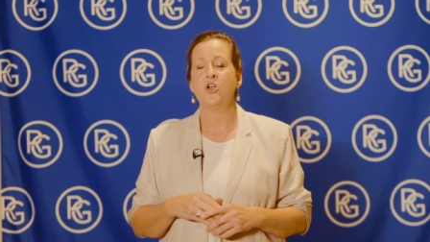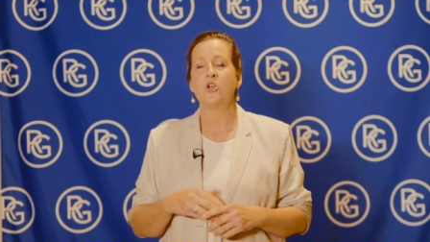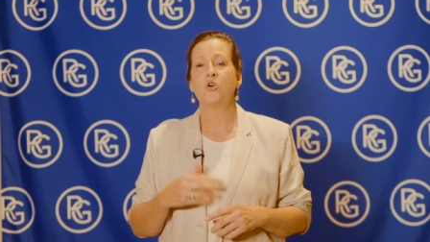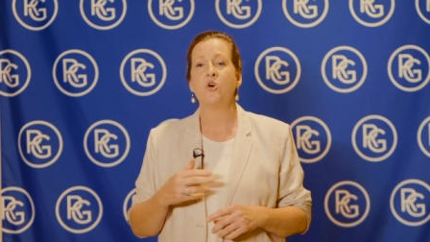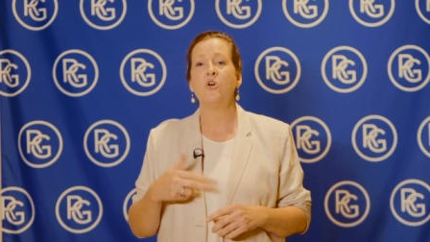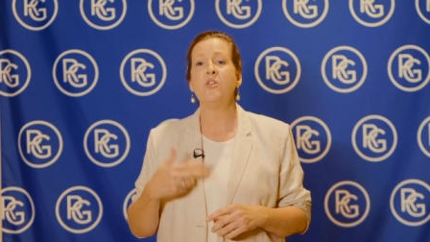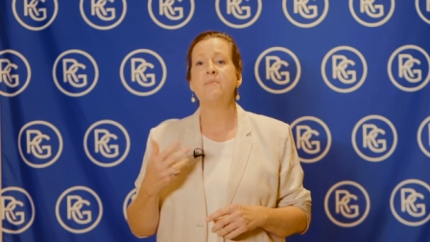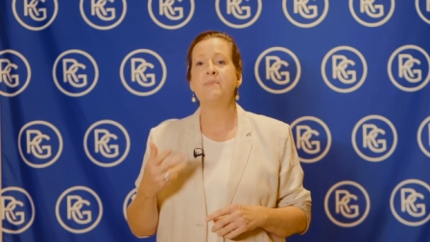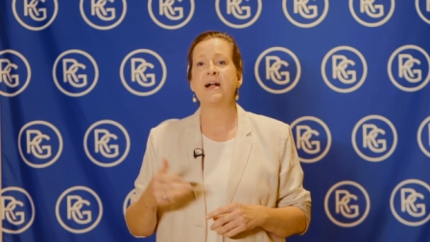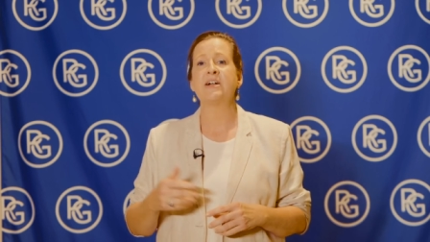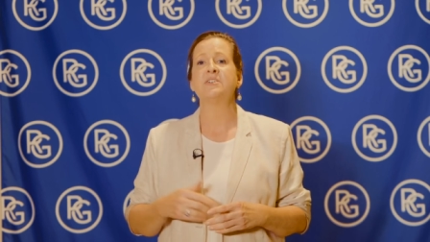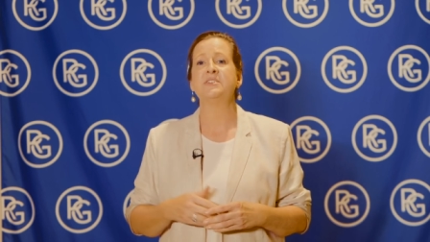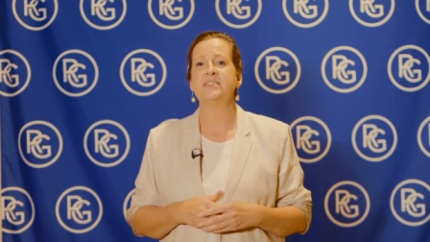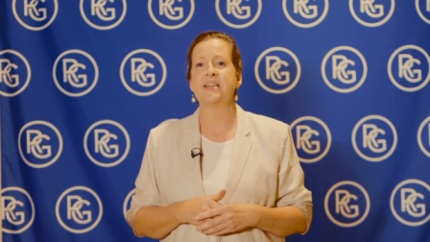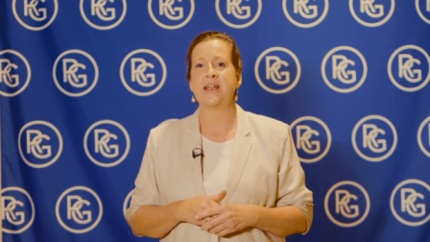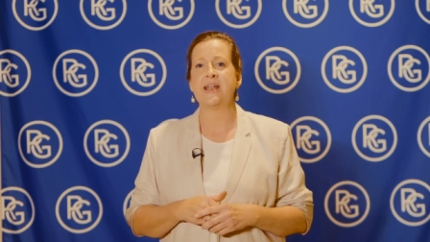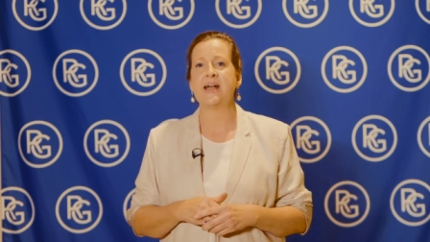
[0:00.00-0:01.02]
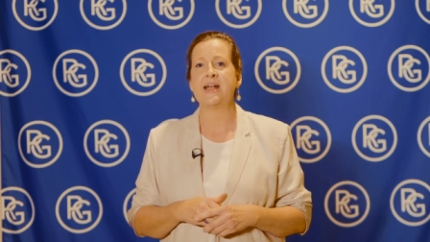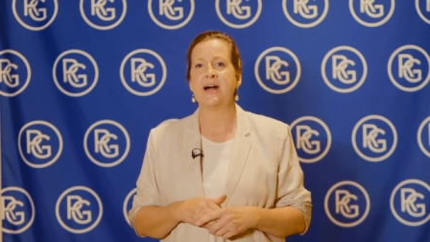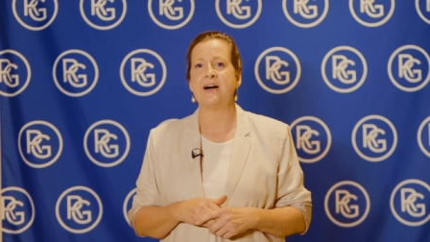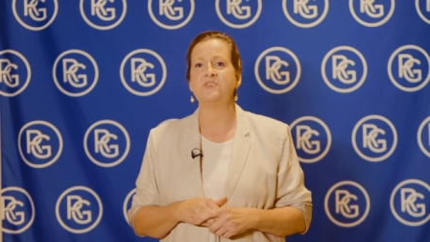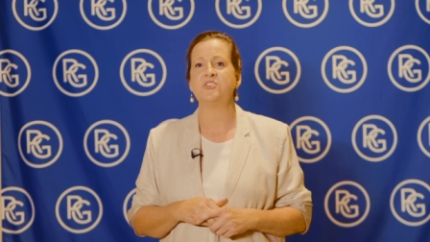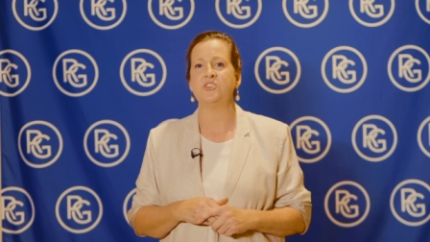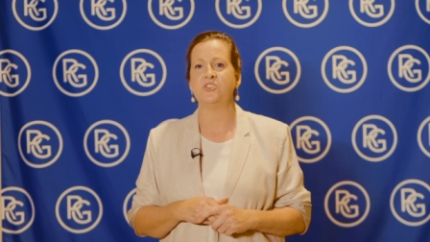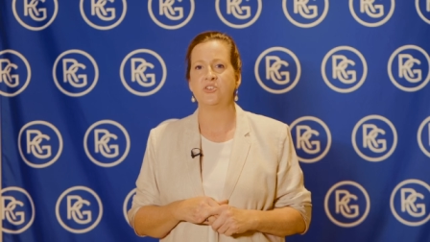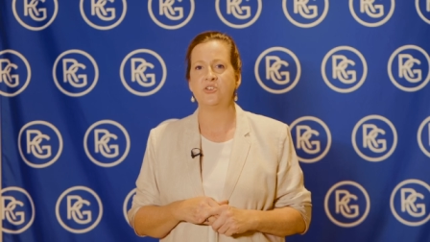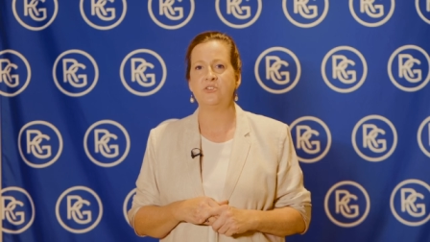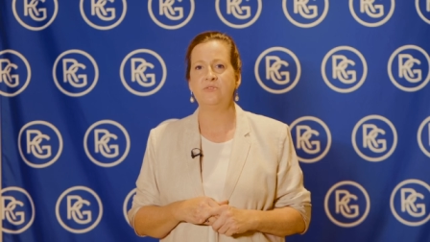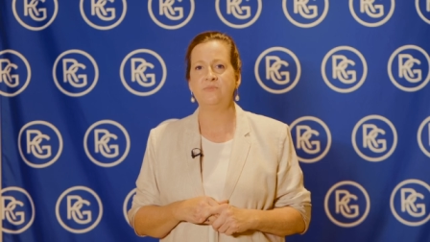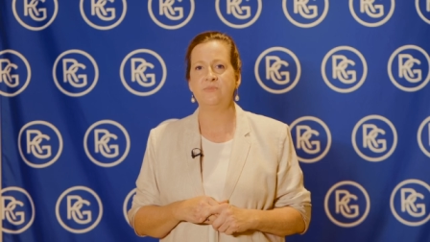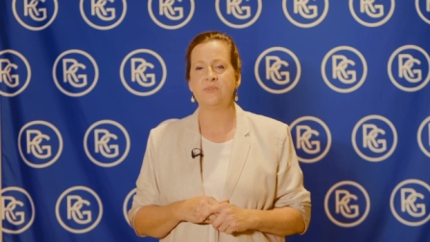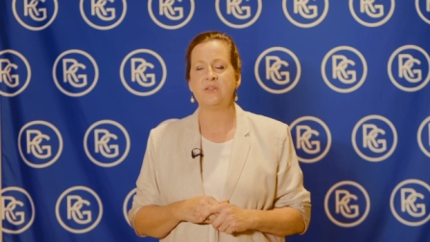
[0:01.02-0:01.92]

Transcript: call them back on Saturday afternoon